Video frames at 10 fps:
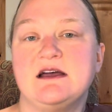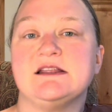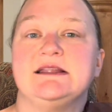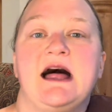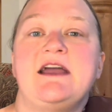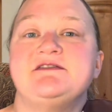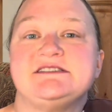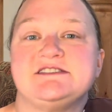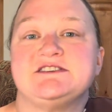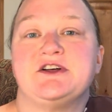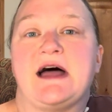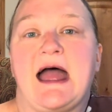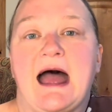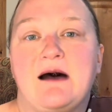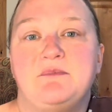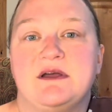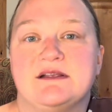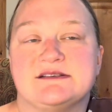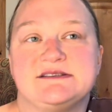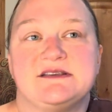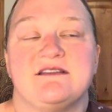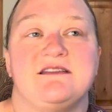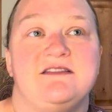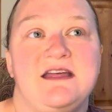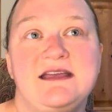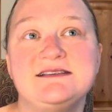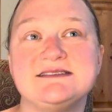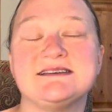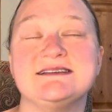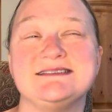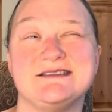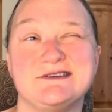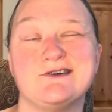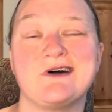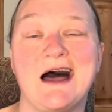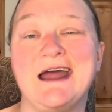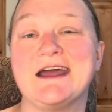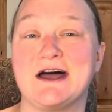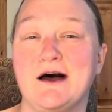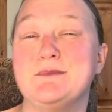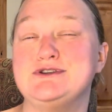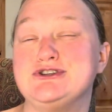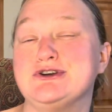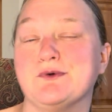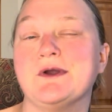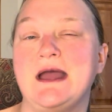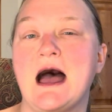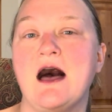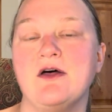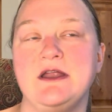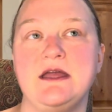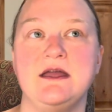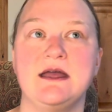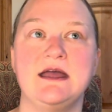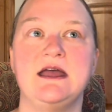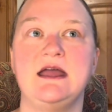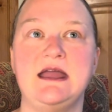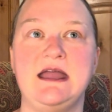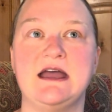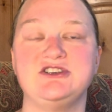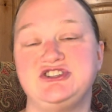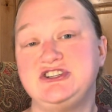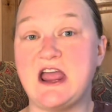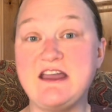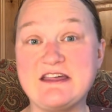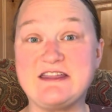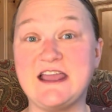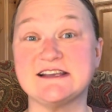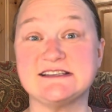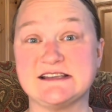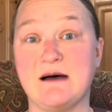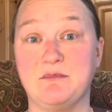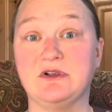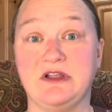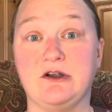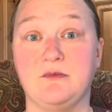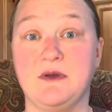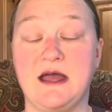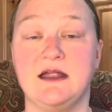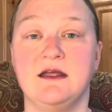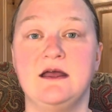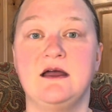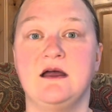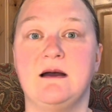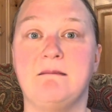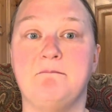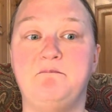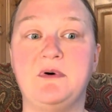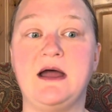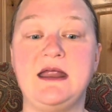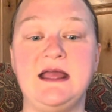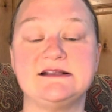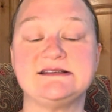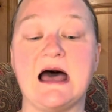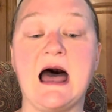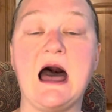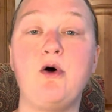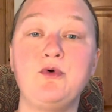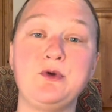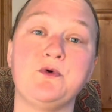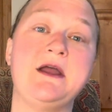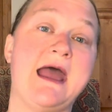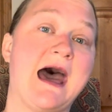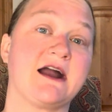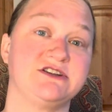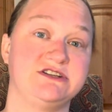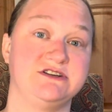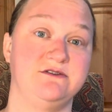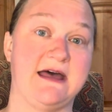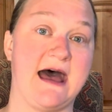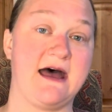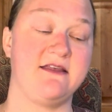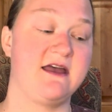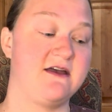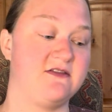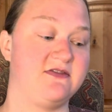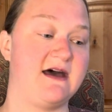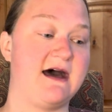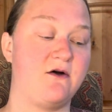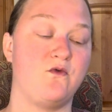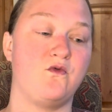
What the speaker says: Life still happens. Things can still kind of come into your reality and shake things up a little bit. But it's how we react to that